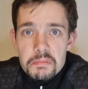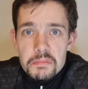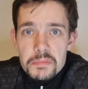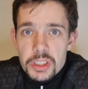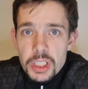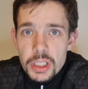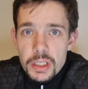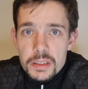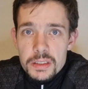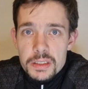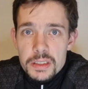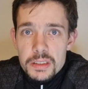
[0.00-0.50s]

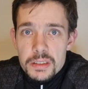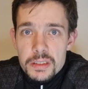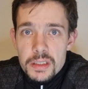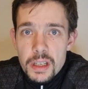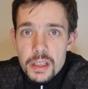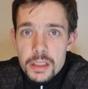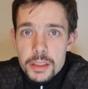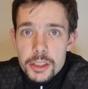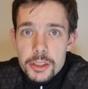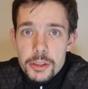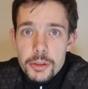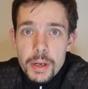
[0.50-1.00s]
Chances
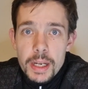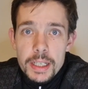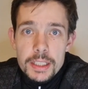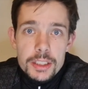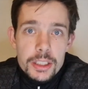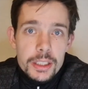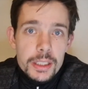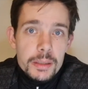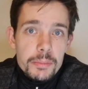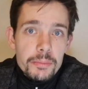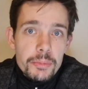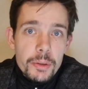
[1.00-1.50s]
are you
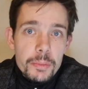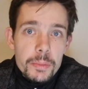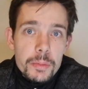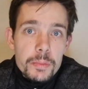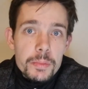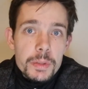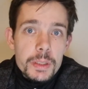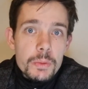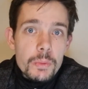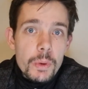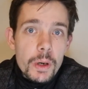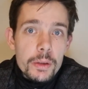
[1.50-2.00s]
actually
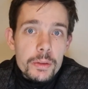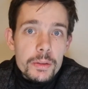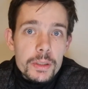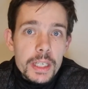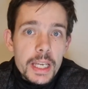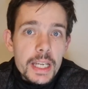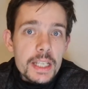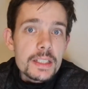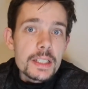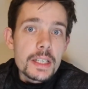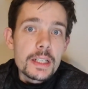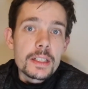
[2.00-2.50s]
probably won't
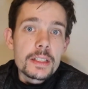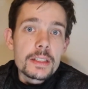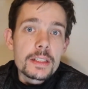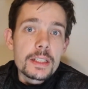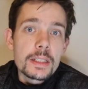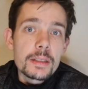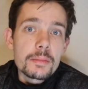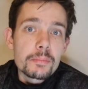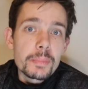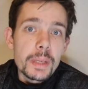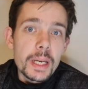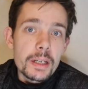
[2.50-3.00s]
get
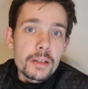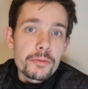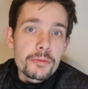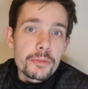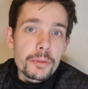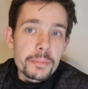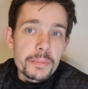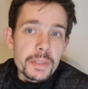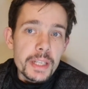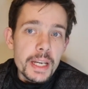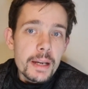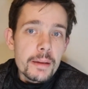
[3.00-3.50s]
anything back
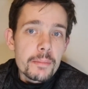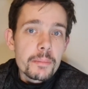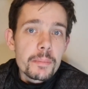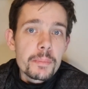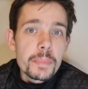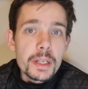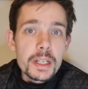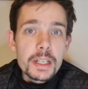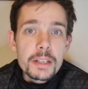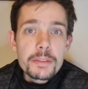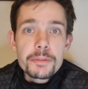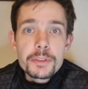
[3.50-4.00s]
from that,
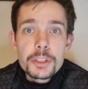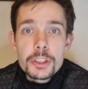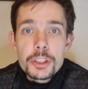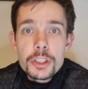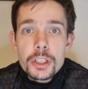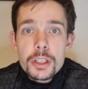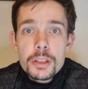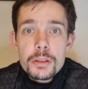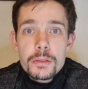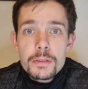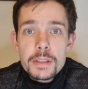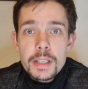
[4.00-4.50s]
but if you
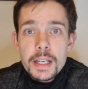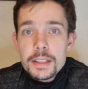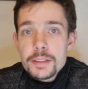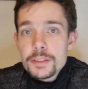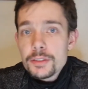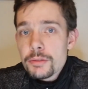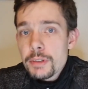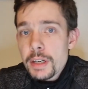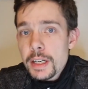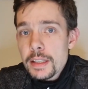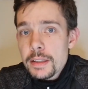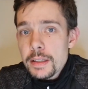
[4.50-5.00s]
do, that's
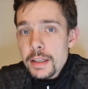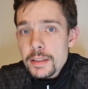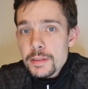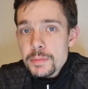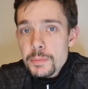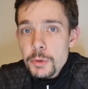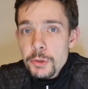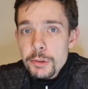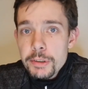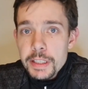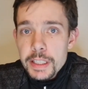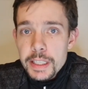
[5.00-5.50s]
great. That's
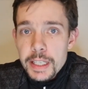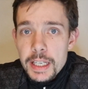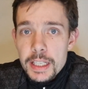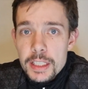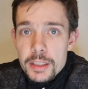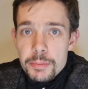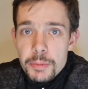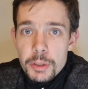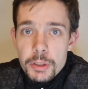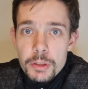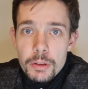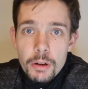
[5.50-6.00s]
more
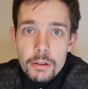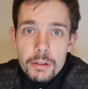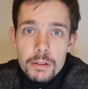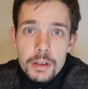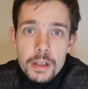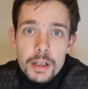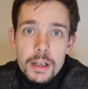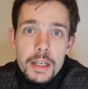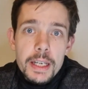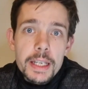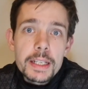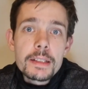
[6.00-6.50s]
engagement
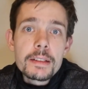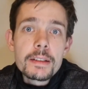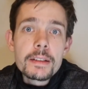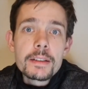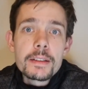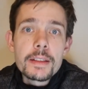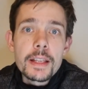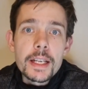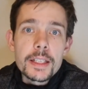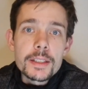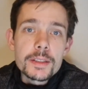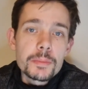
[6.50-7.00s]
online,
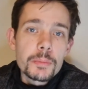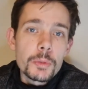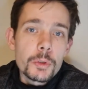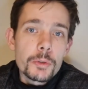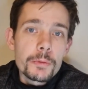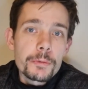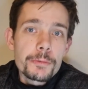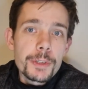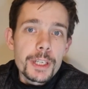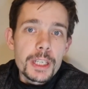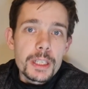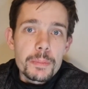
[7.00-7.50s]
that's more
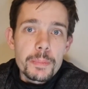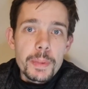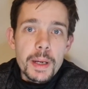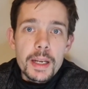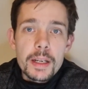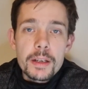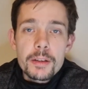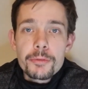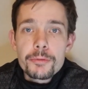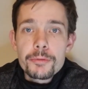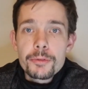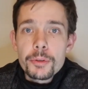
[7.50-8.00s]

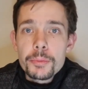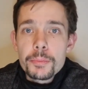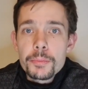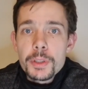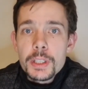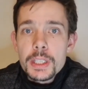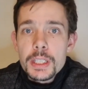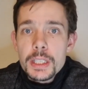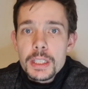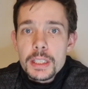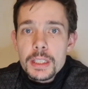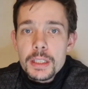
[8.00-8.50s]
feedback from
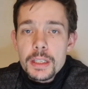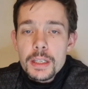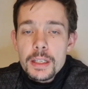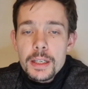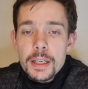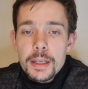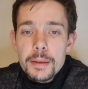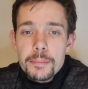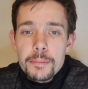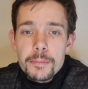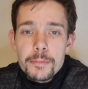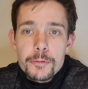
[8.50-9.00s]
the
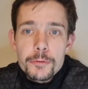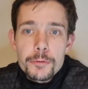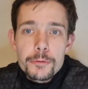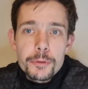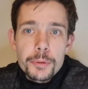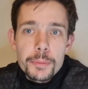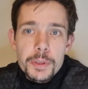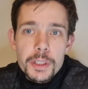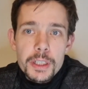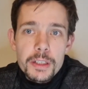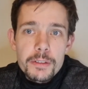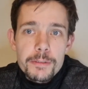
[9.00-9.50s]

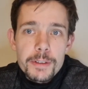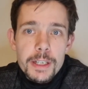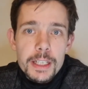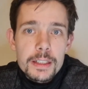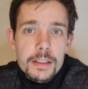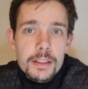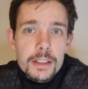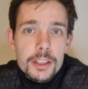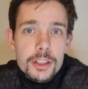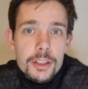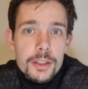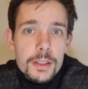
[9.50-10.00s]
event
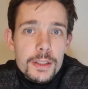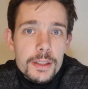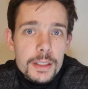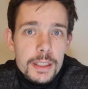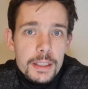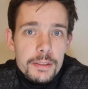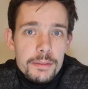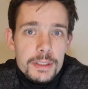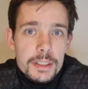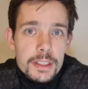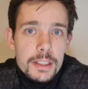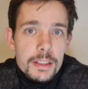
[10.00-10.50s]
that you can
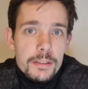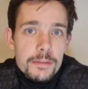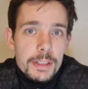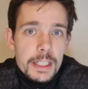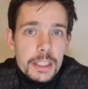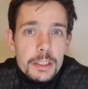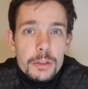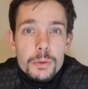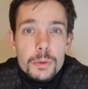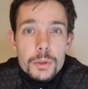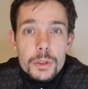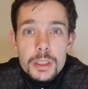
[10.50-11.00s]
give to the
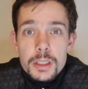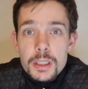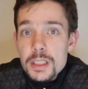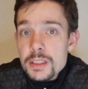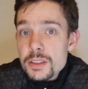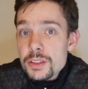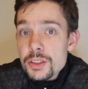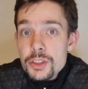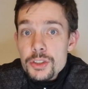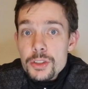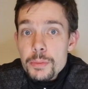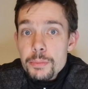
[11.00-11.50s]
event
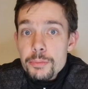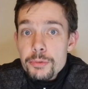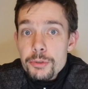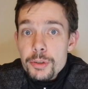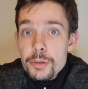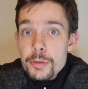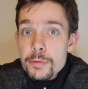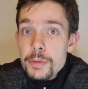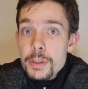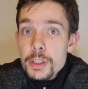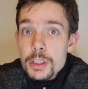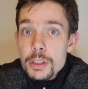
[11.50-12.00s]
organizers to
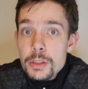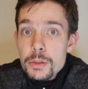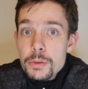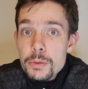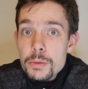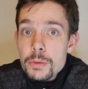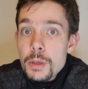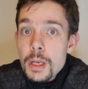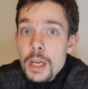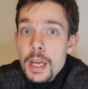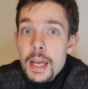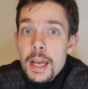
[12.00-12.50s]
prove that
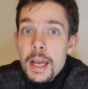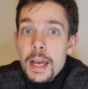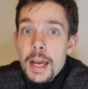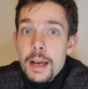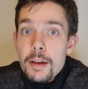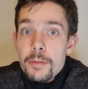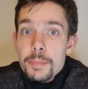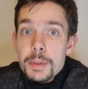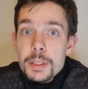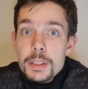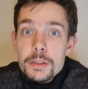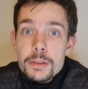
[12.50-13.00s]
you
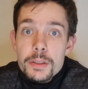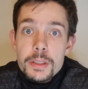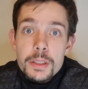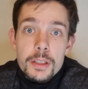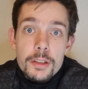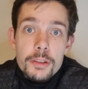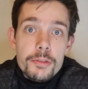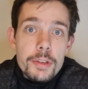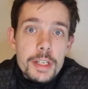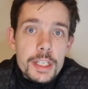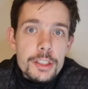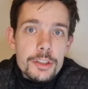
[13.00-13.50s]
have been doing a
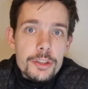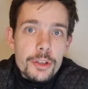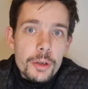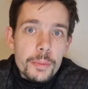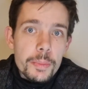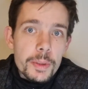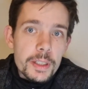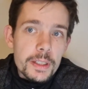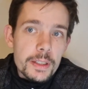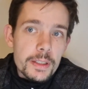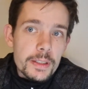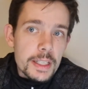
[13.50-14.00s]
great job
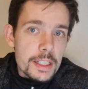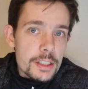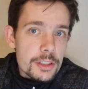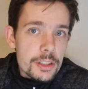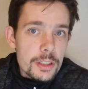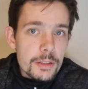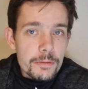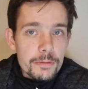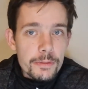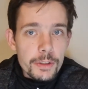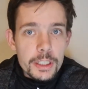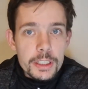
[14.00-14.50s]
and that they
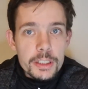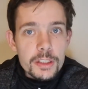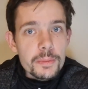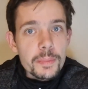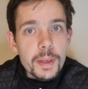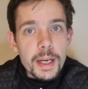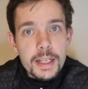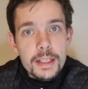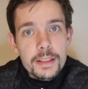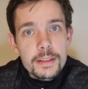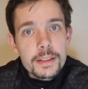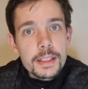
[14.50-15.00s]
should invite you
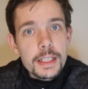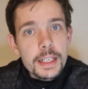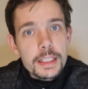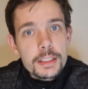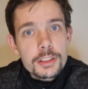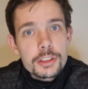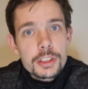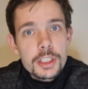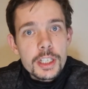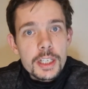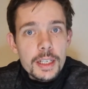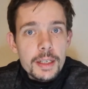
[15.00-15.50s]
back the
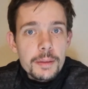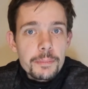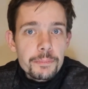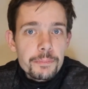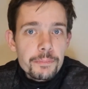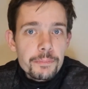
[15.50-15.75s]
next year.